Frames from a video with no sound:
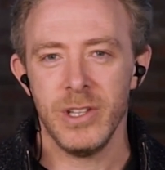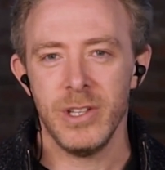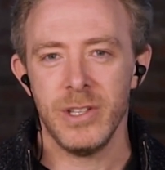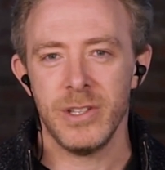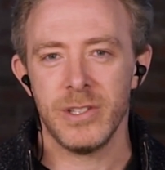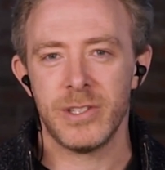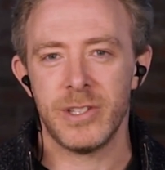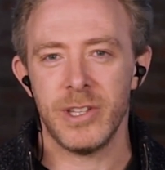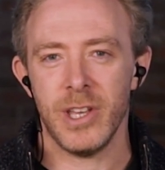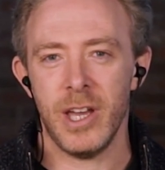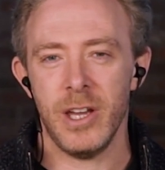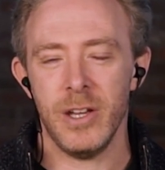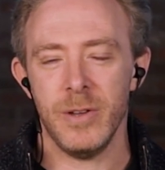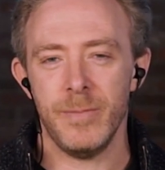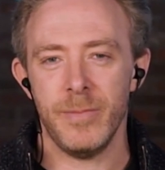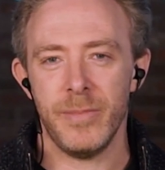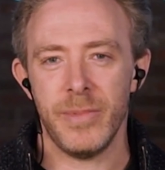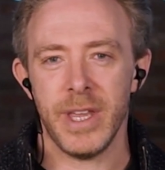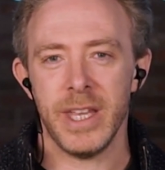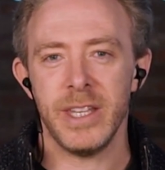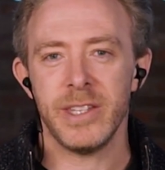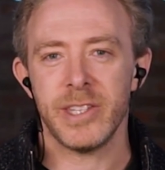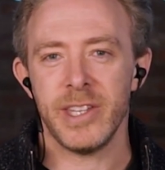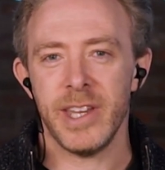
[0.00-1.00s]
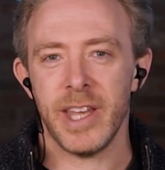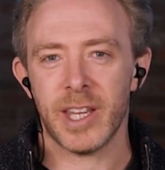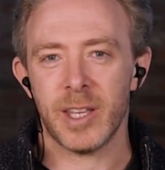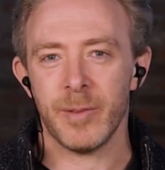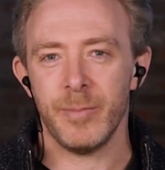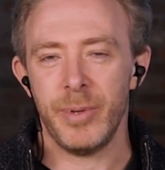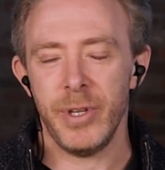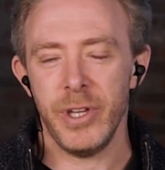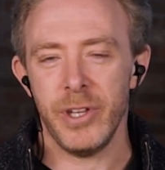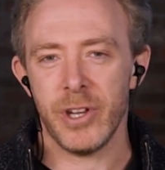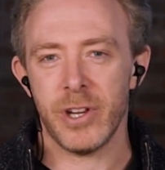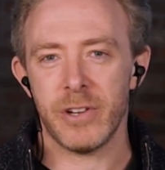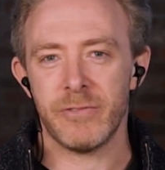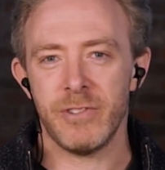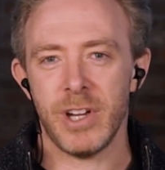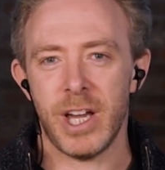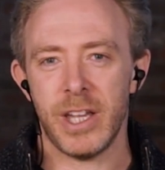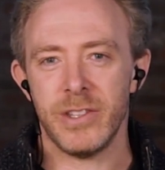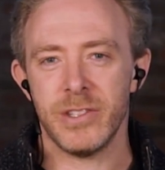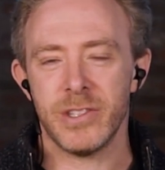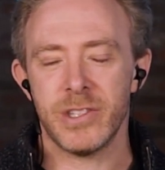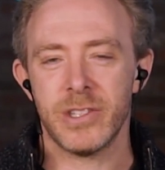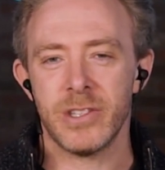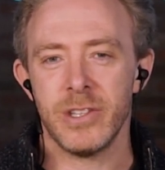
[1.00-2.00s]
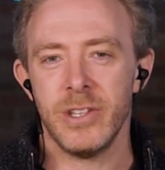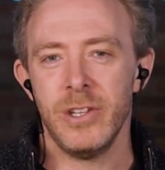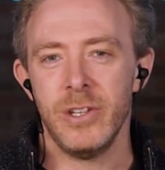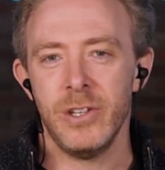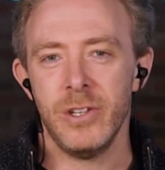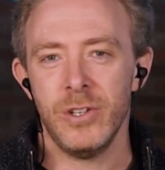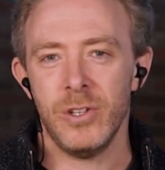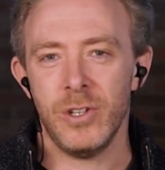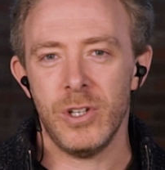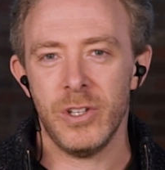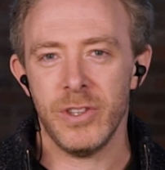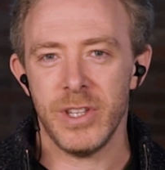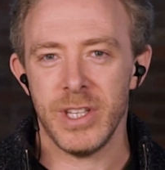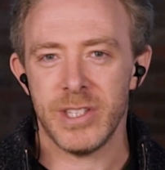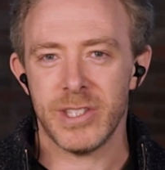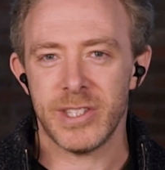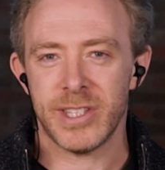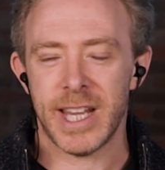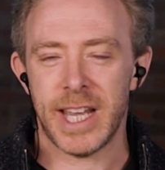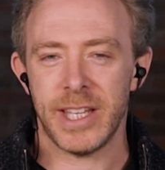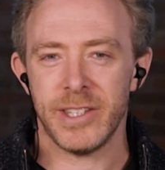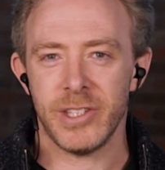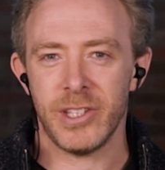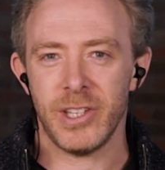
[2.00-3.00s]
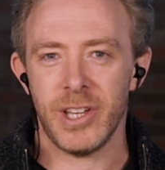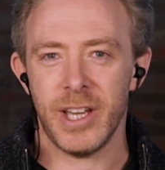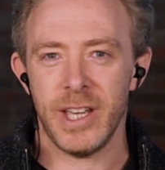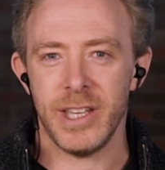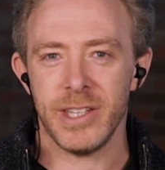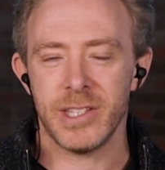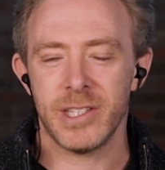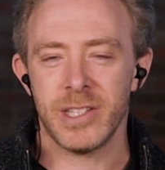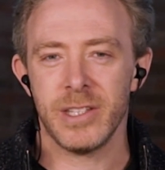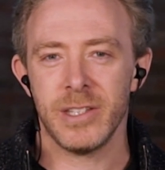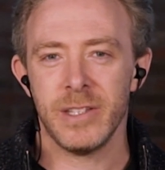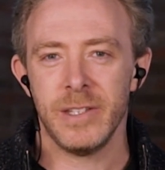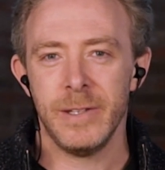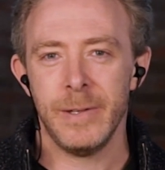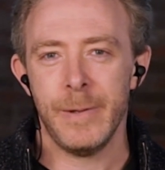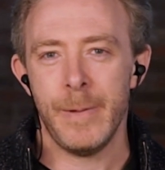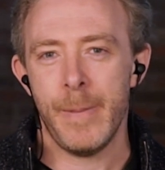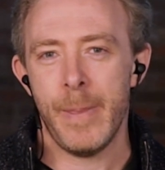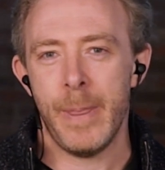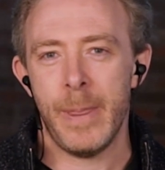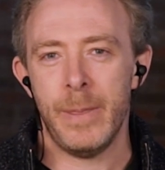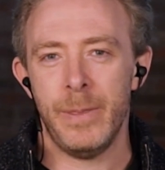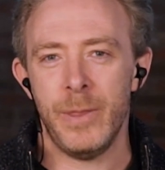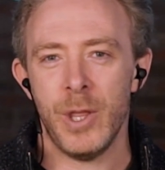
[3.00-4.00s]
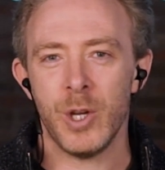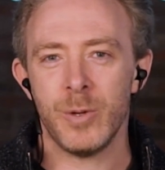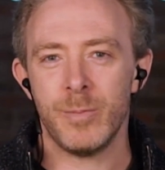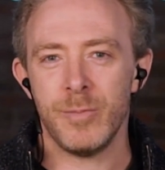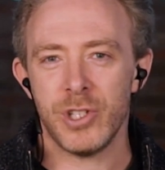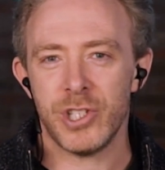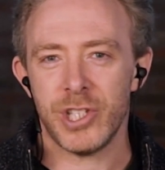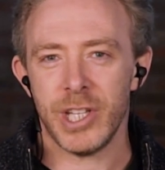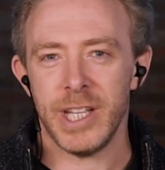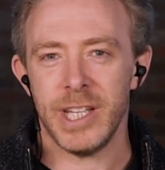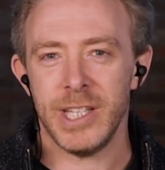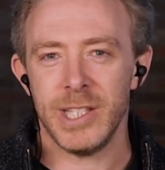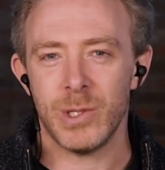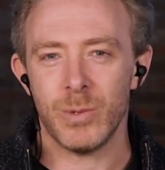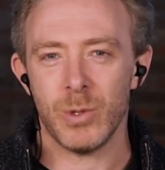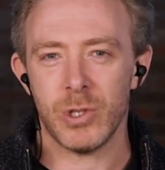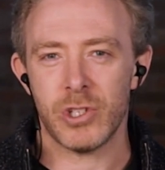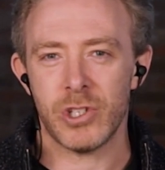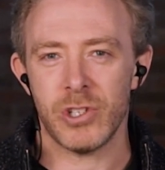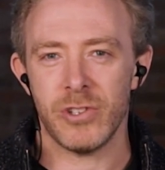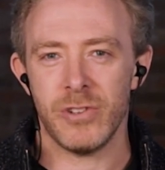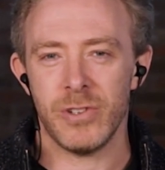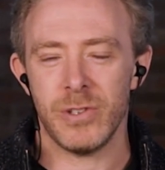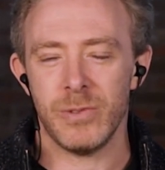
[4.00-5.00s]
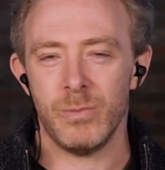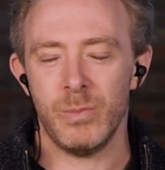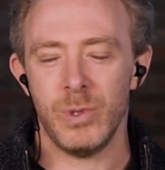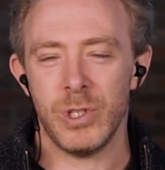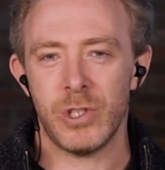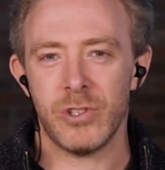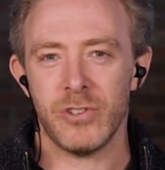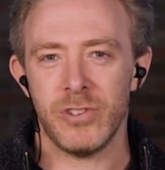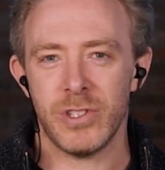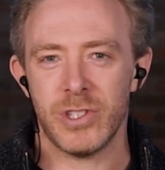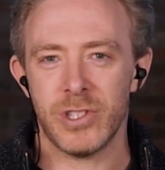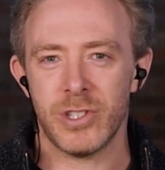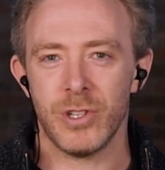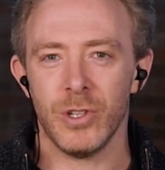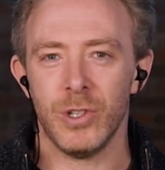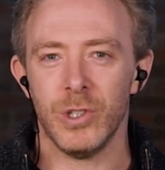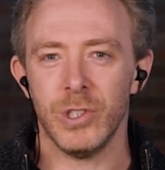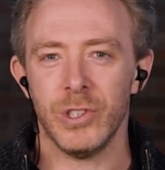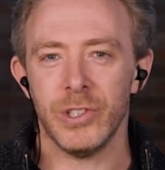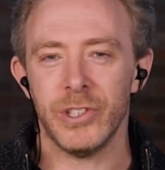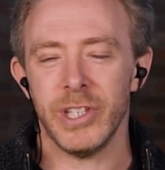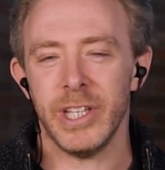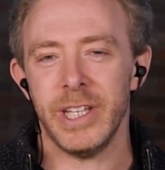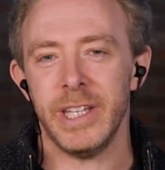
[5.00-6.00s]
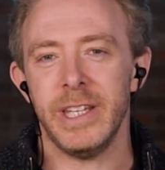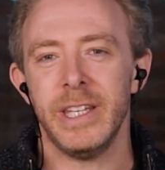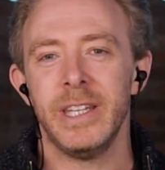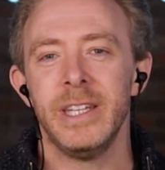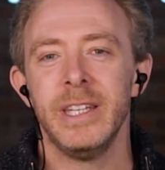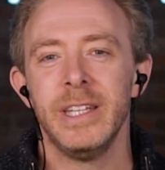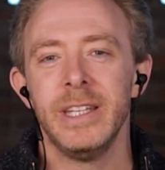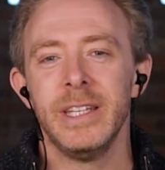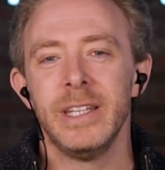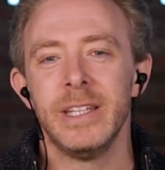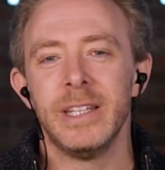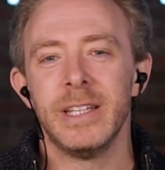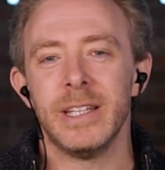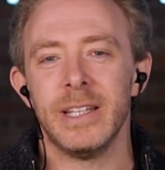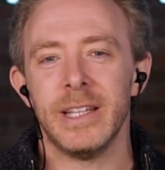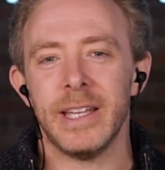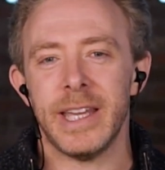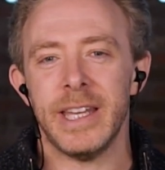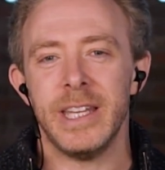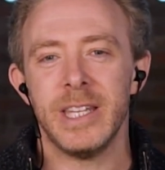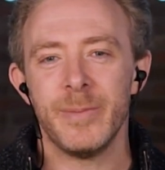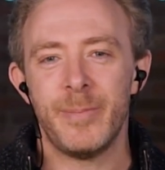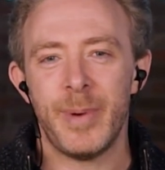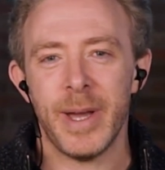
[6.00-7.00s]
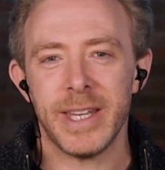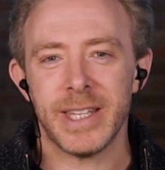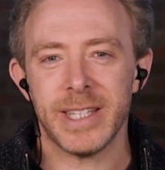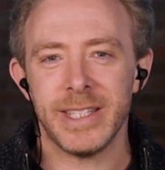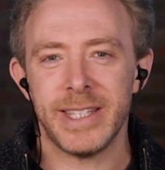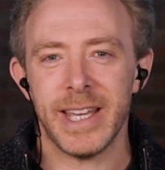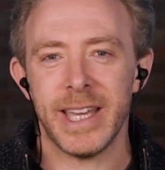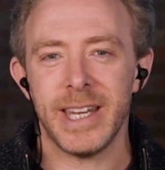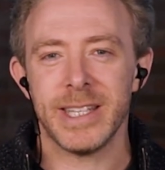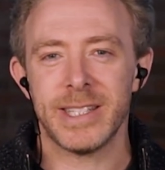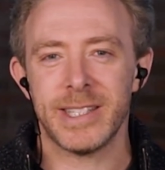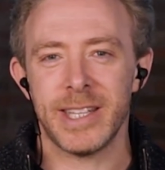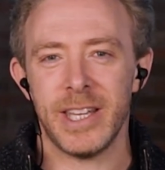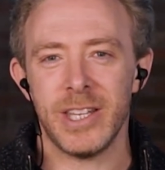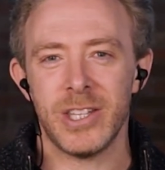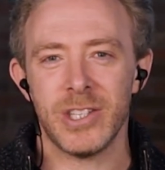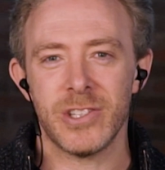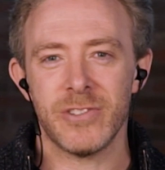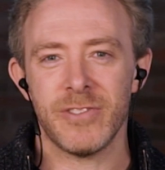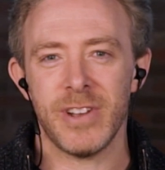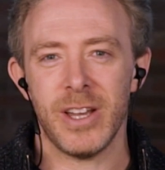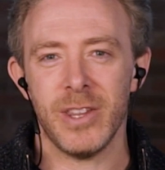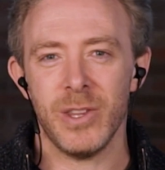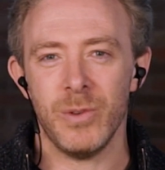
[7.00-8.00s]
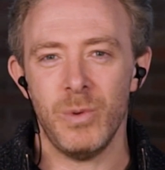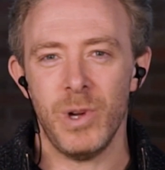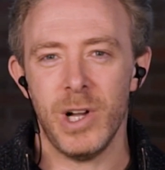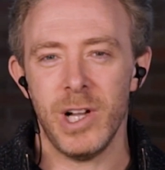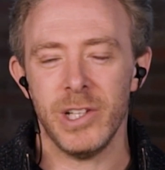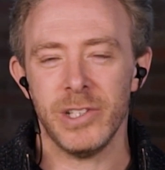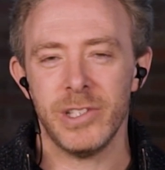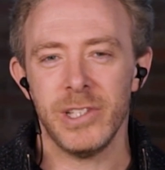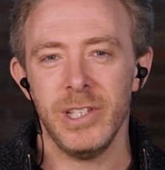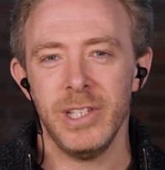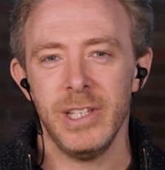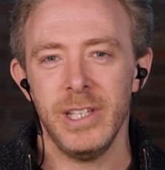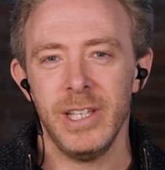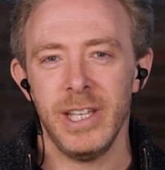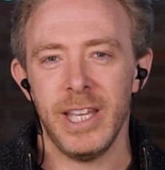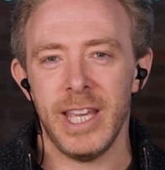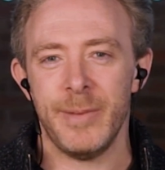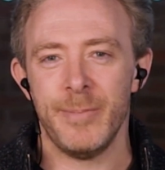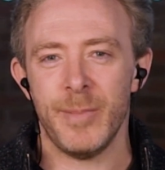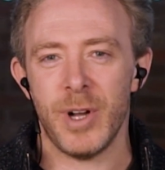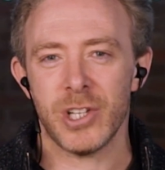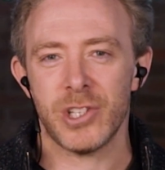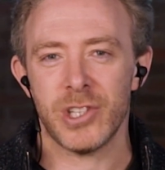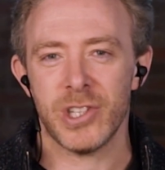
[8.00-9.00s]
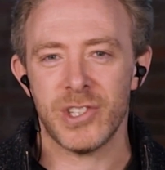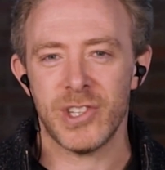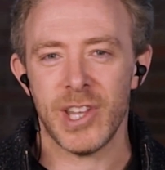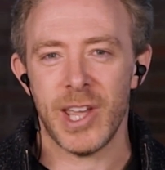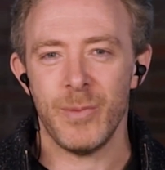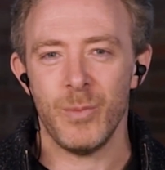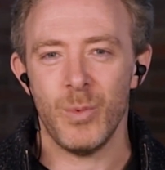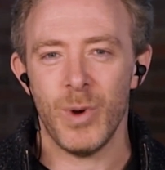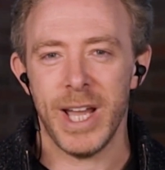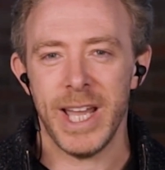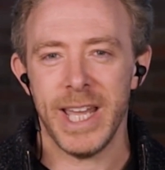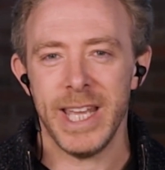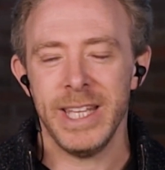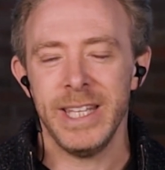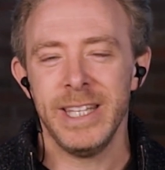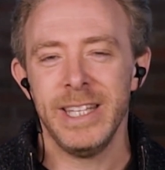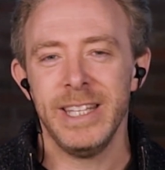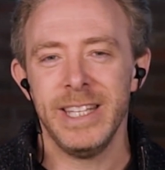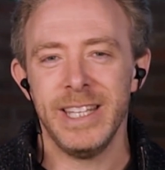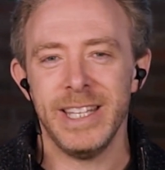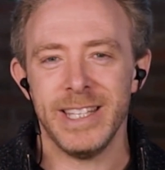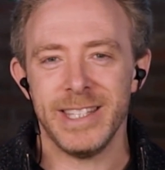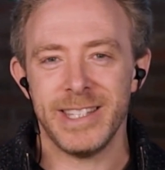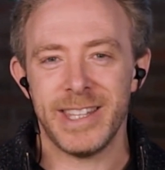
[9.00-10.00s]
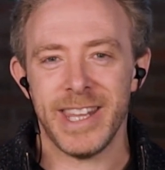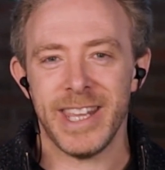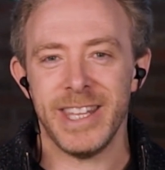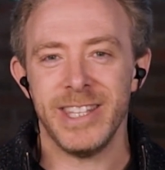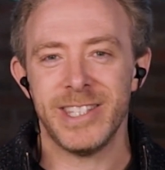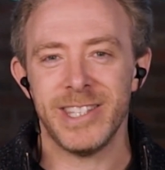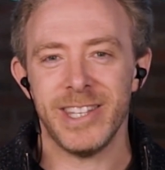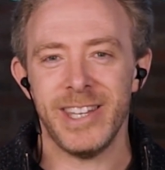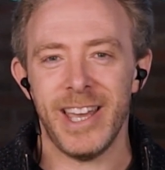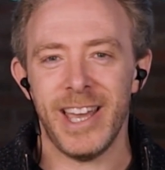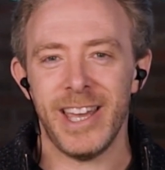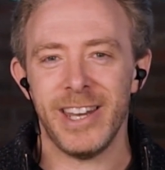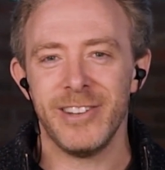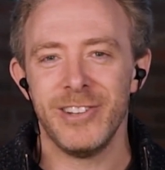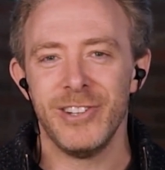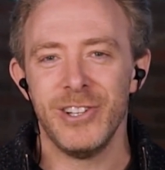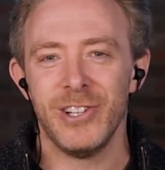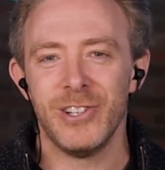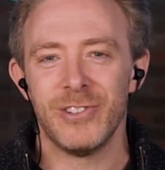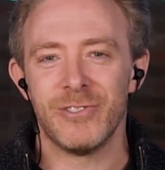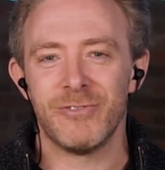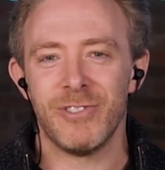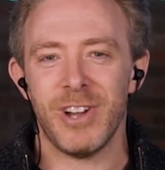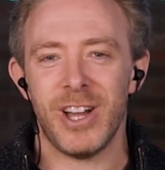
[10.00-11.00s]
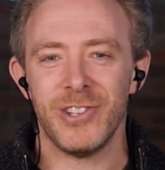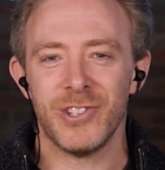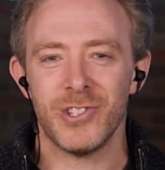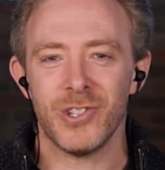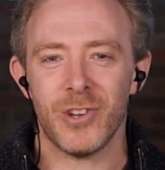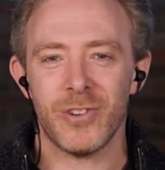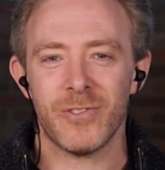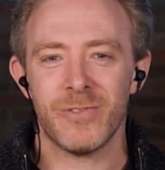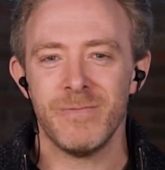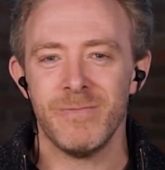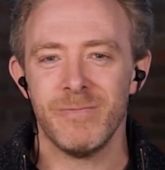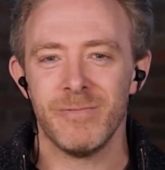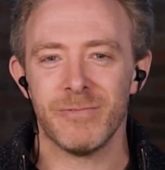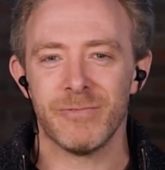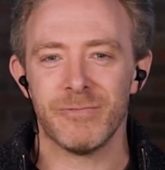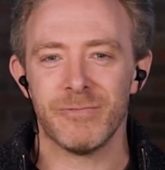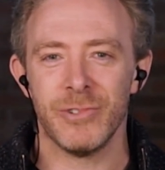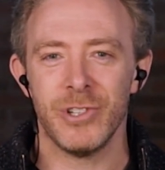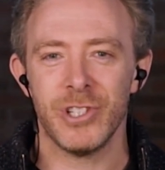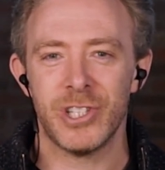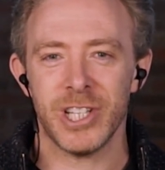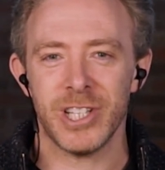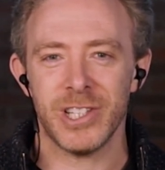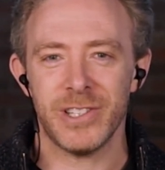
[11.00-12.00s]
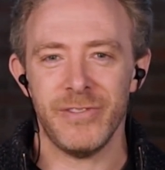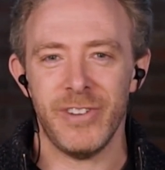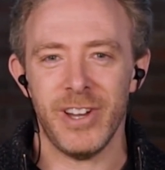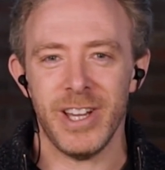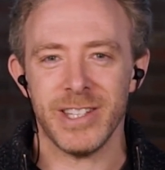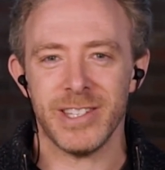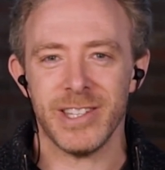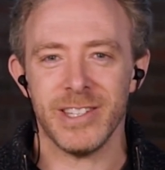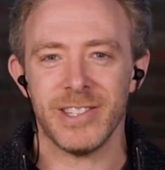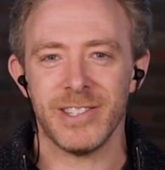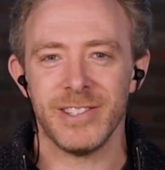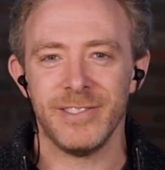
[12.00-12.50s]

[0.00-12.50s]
So the internet computer runs on these standardized node machines, which are installed in independent data centers around the world, in much the same way as the internet runs on routing devices.